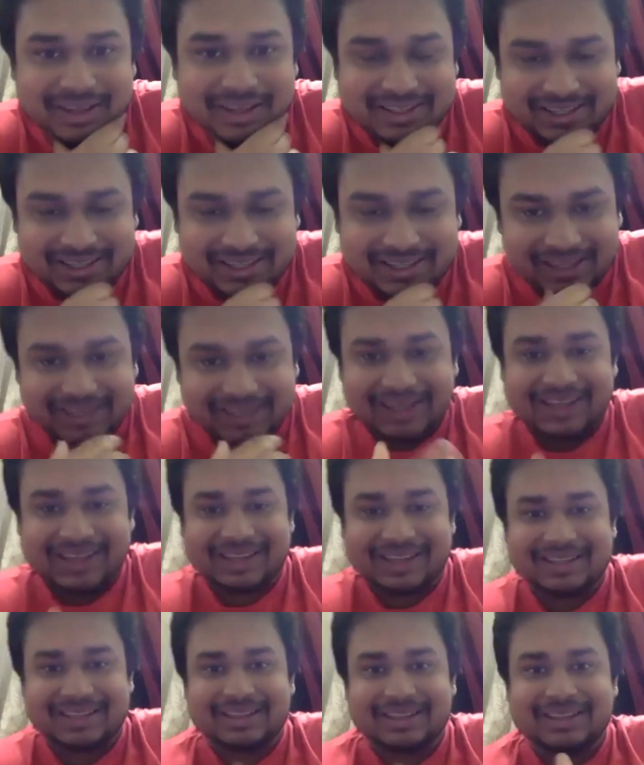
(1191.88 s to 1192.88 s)
say,
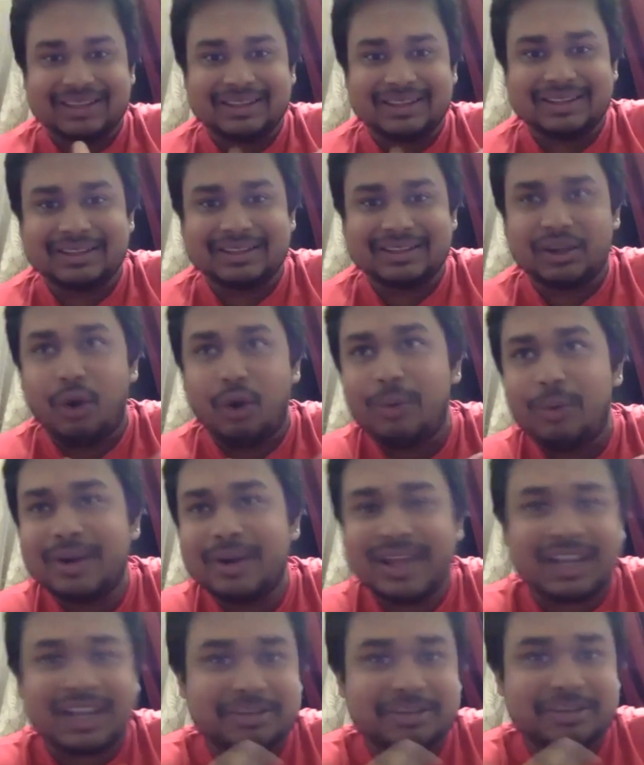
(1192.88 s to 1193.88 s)
like
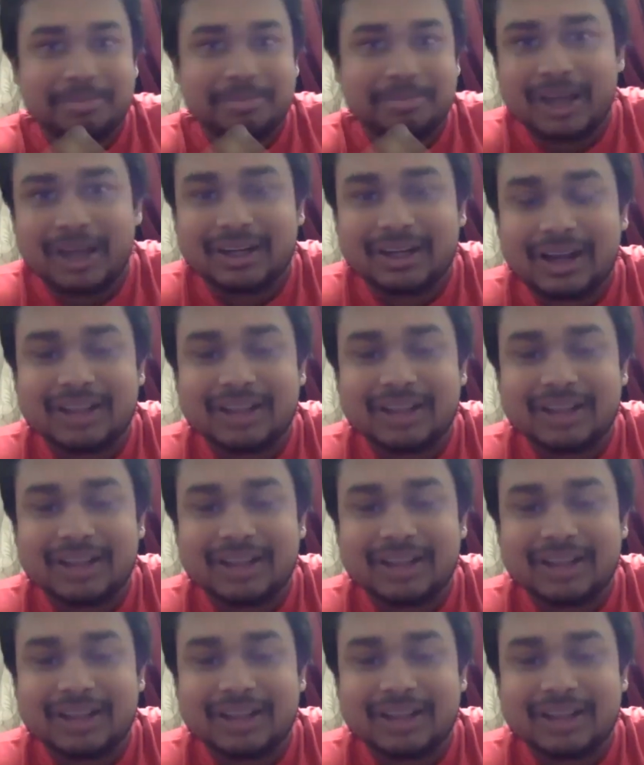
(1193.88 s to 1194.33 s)
nobody expect